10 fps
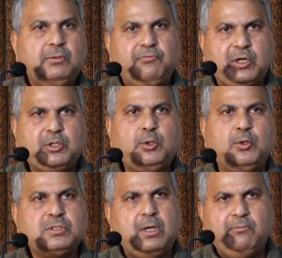
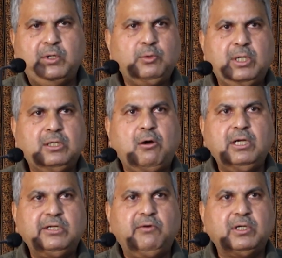fructose, or you can
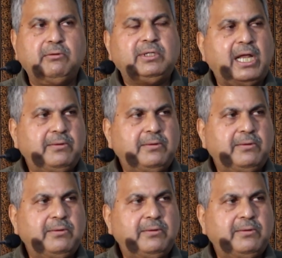call it water,